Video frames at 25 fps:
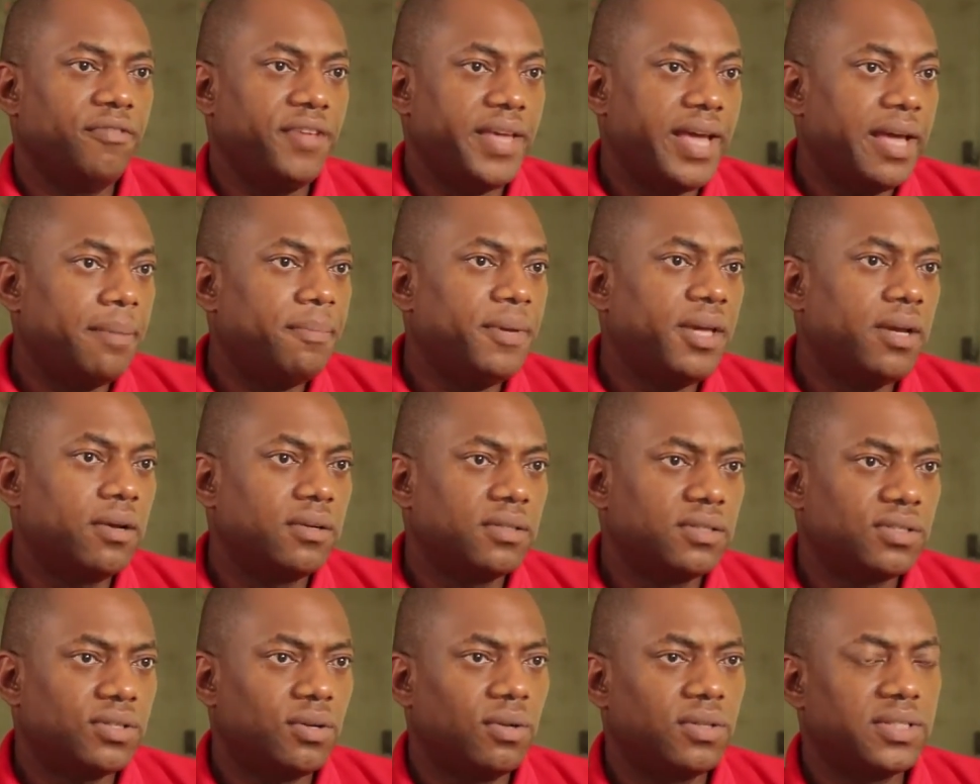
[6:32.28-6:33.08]

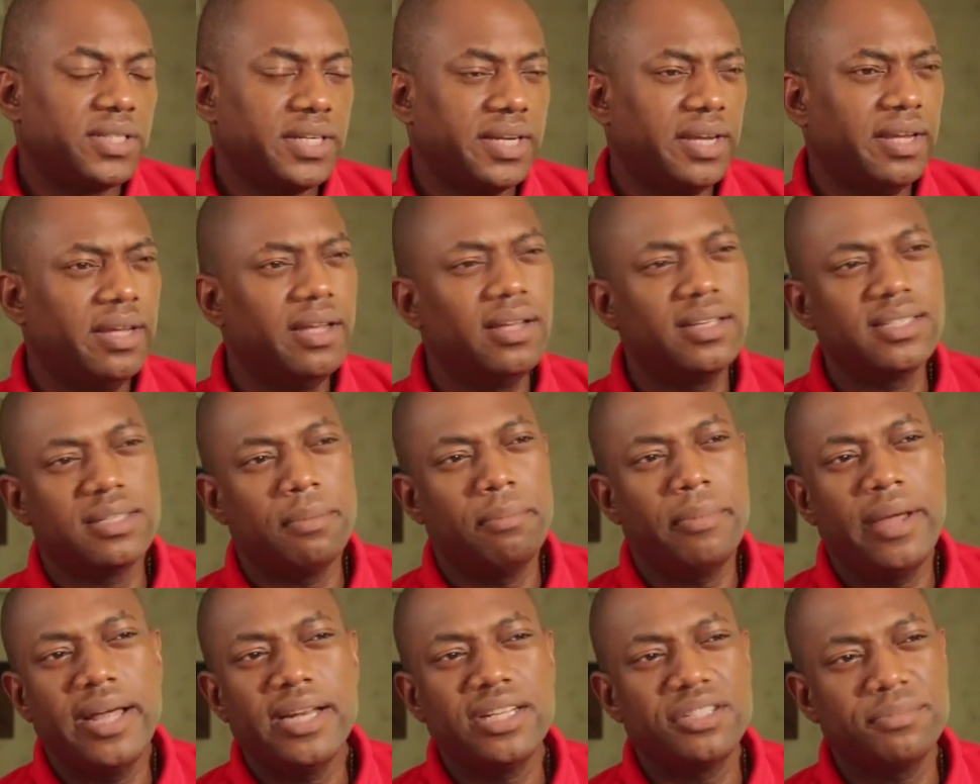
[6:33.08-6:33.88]
VIP Consulting,
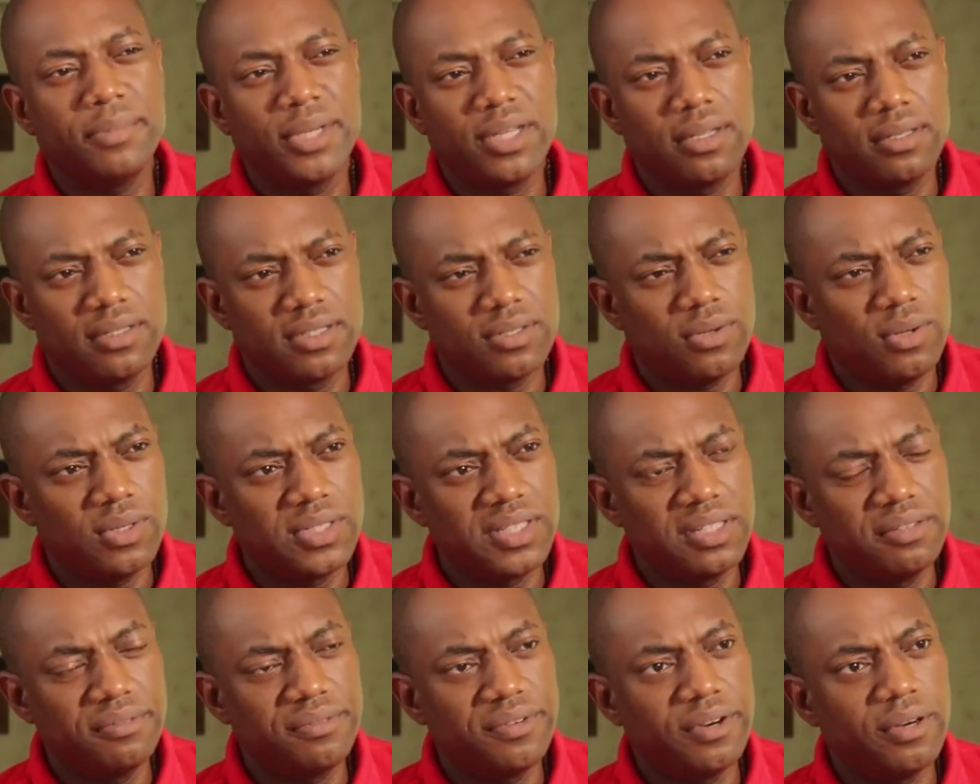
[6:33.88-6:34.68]
it's a management
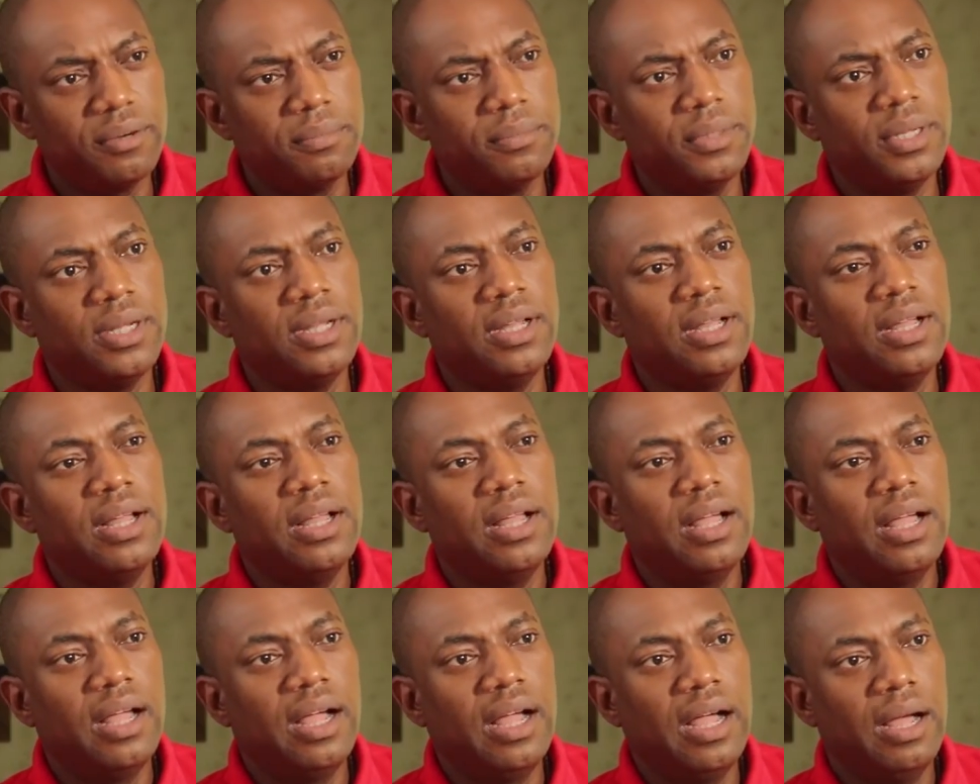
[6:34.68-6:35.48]
consulting
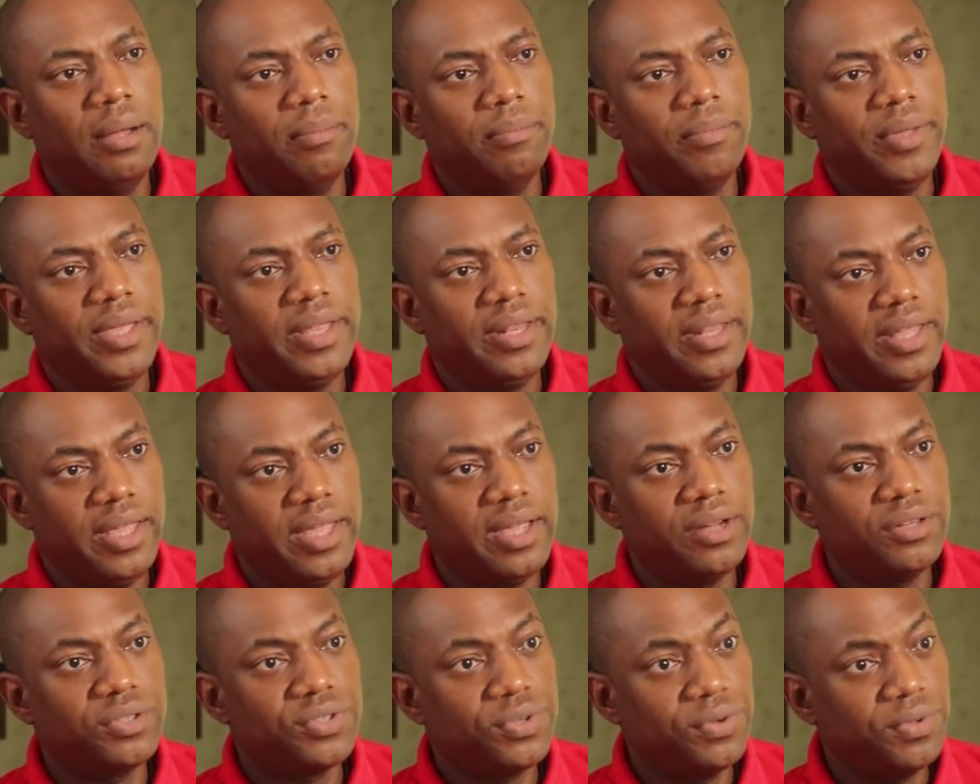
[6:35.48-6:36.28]
firm, in
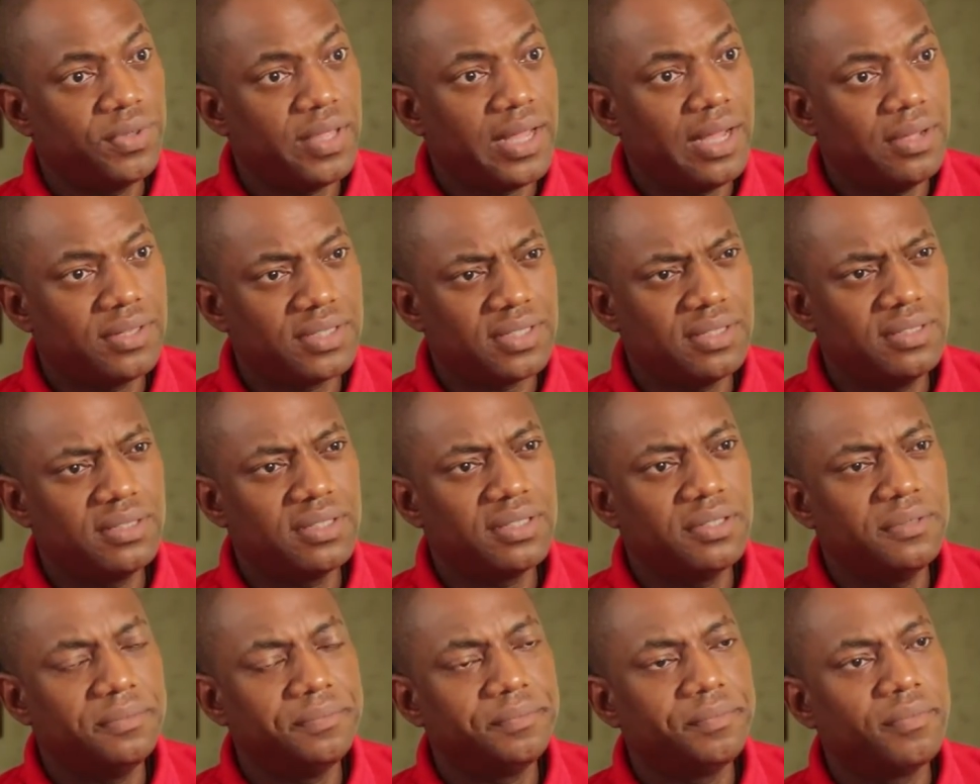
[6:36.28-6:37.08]
the year
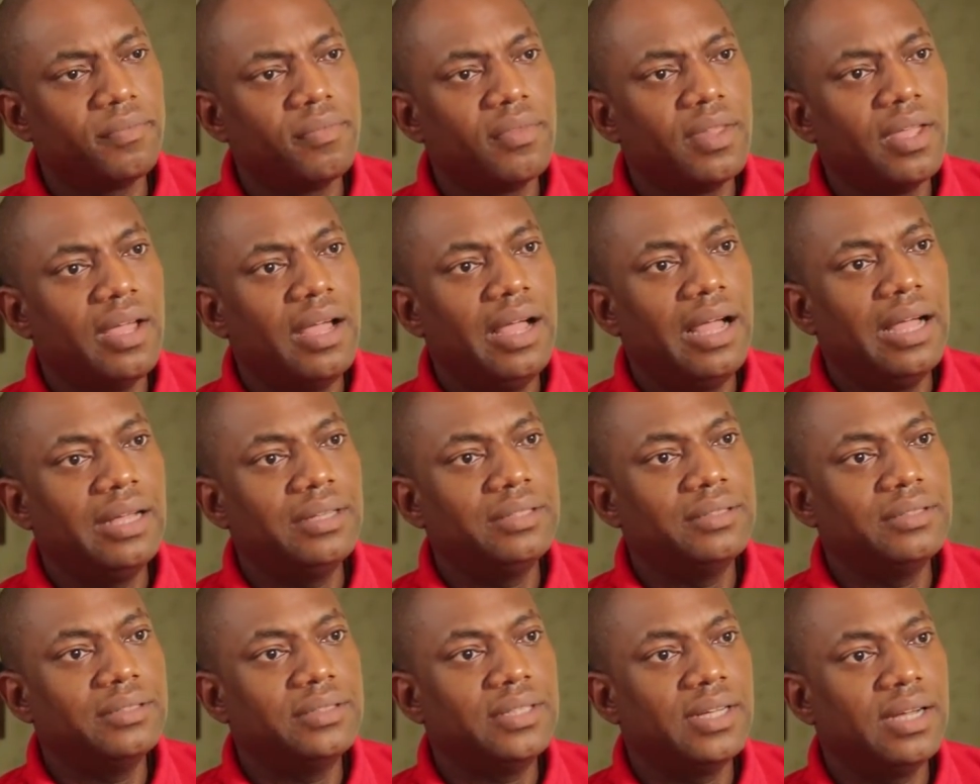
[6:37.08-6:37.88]
2000.
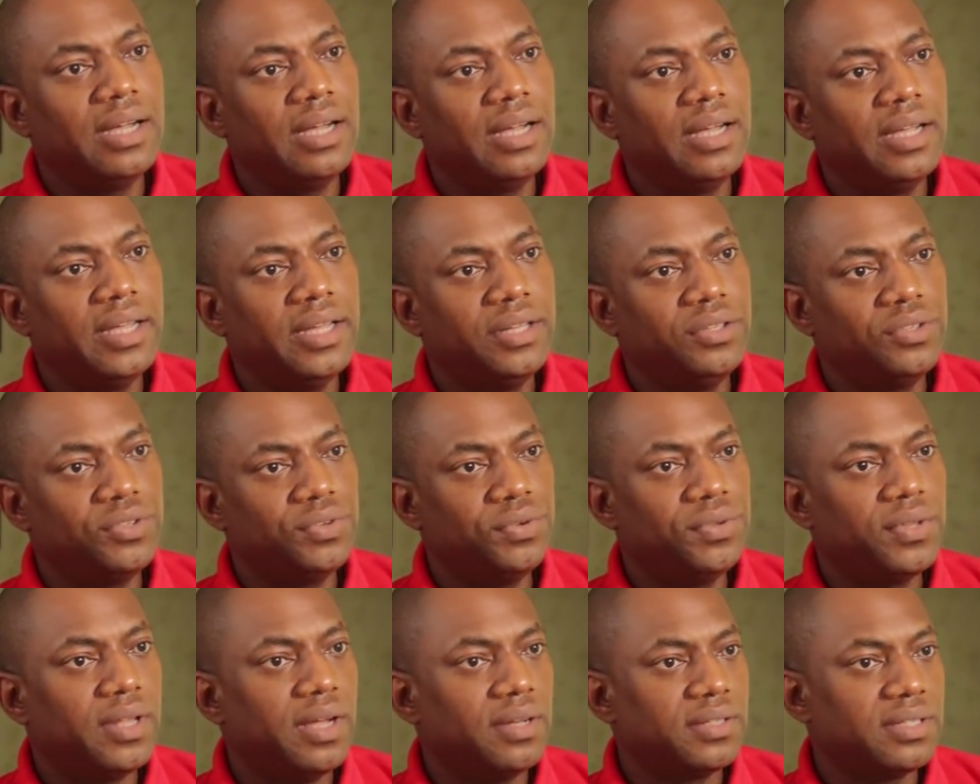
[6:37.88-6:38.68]
And
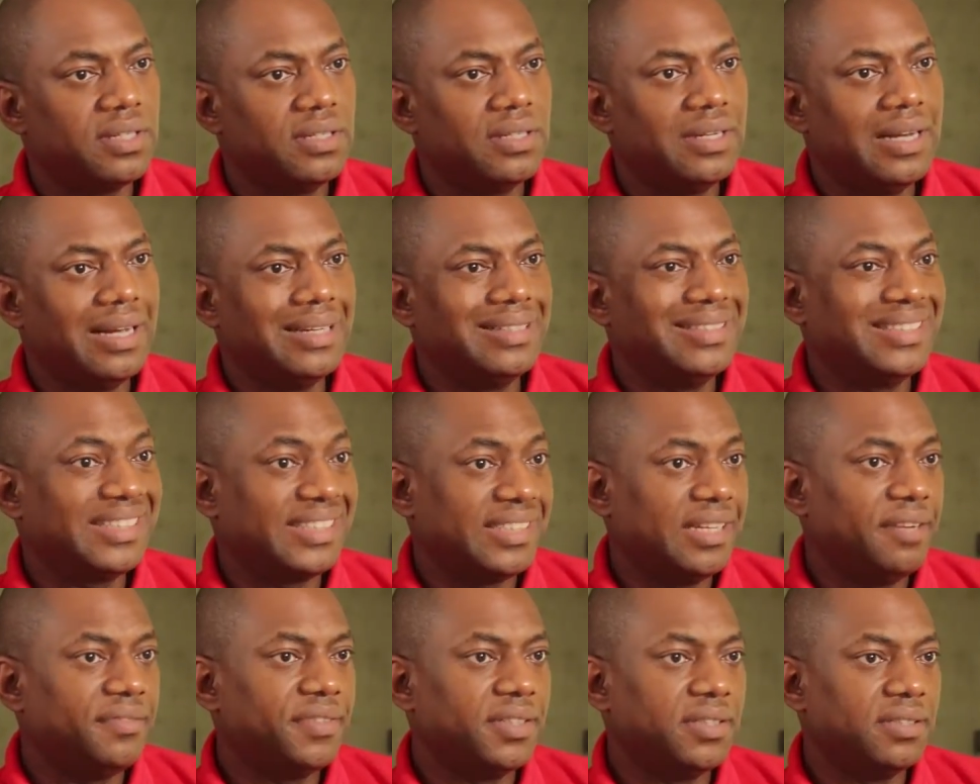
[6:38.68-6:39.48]
in
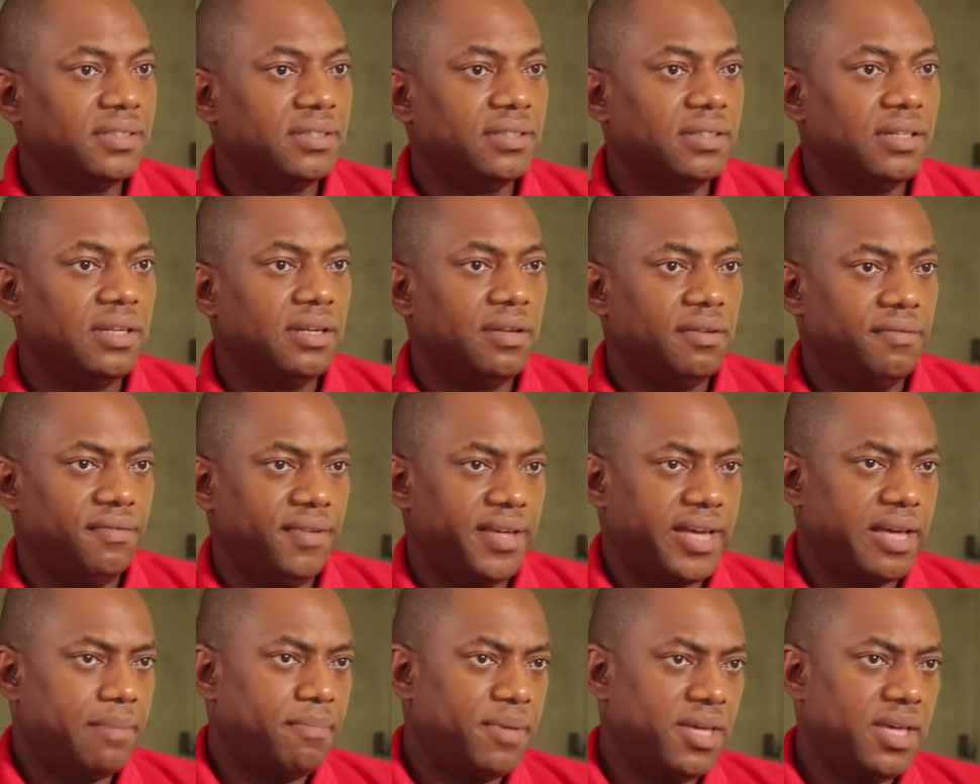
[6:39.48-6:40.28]
2007,
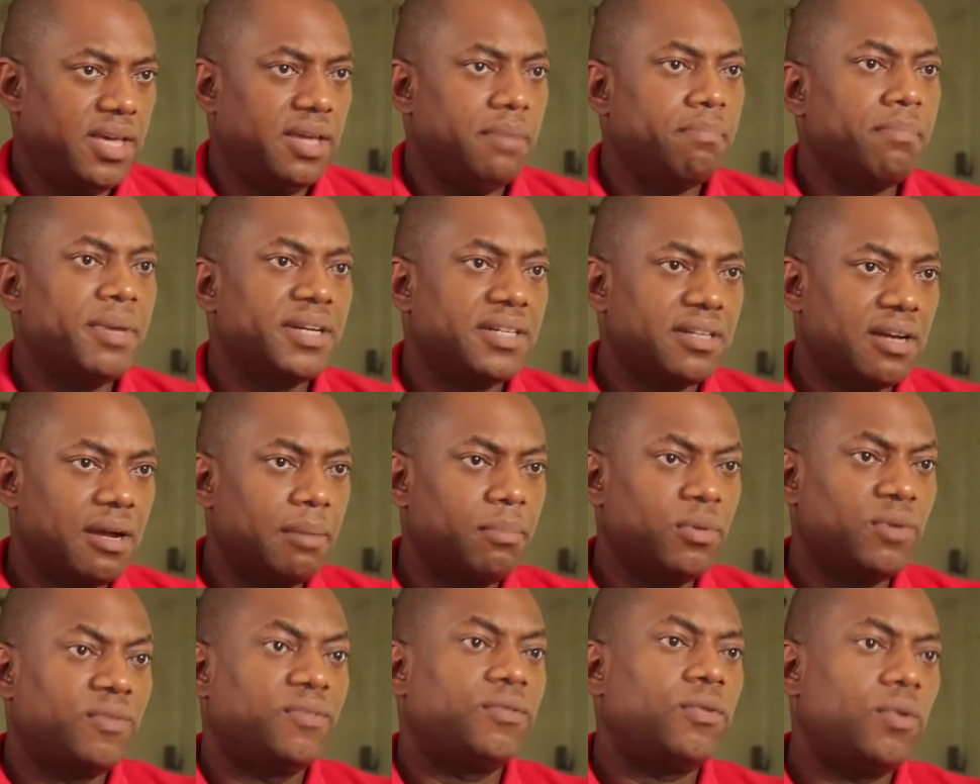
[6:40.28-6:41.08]
VIP
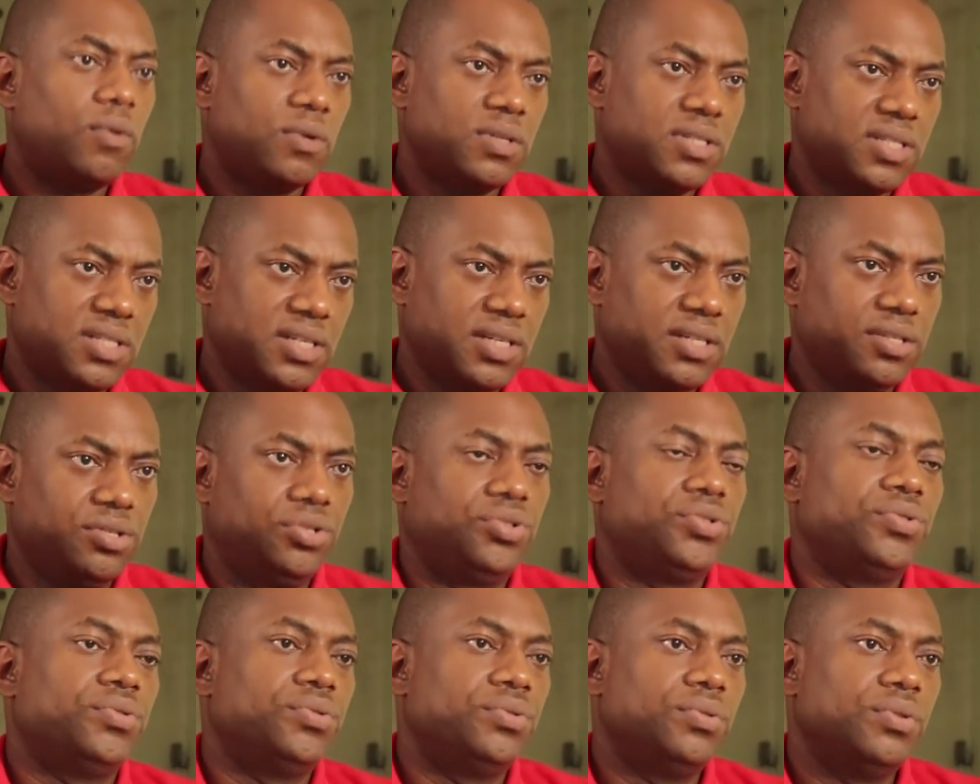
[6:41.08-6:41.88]
metamorphosed
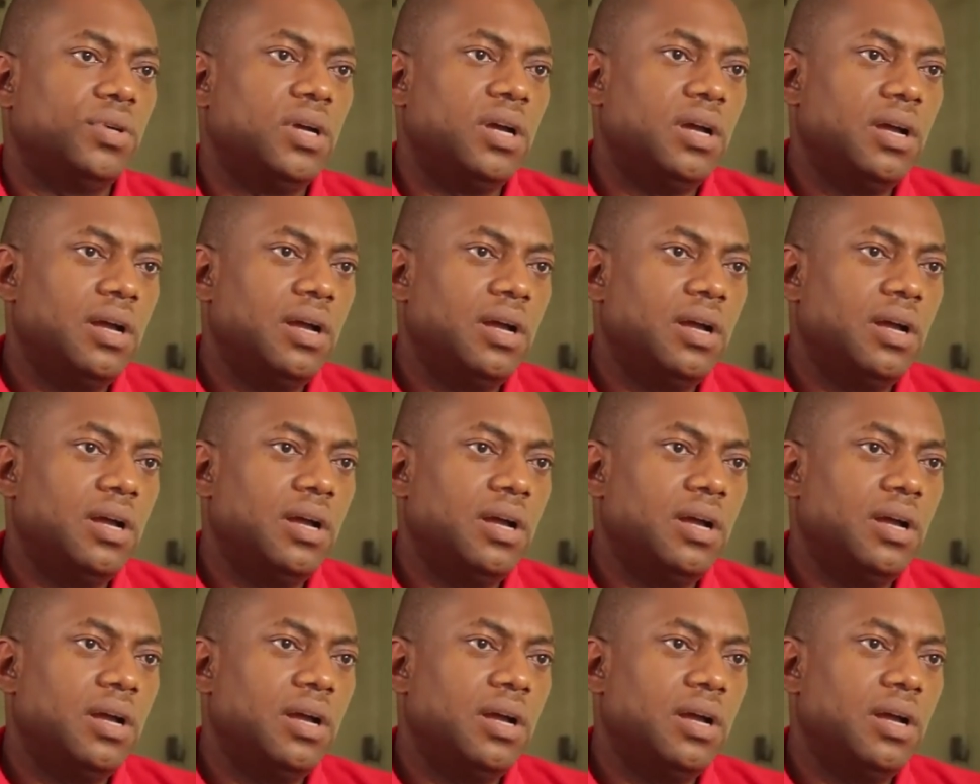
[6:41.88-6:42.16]
into